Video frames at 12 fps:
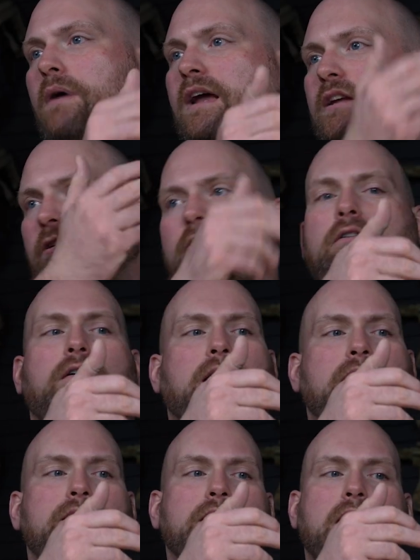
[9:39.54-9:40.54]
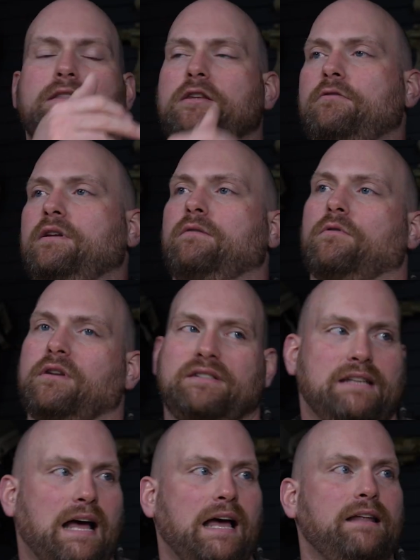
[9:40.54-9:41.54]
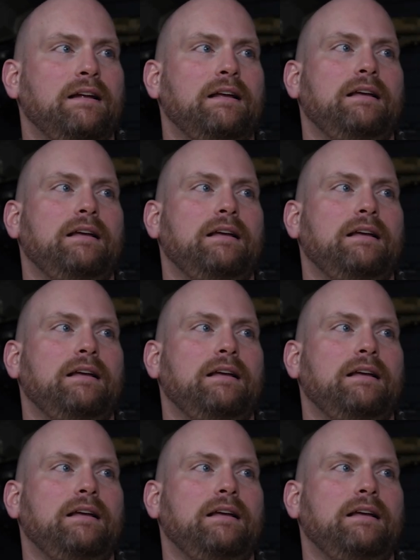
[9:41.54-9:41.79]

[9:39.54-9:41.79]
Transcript: back here on the unit where it's not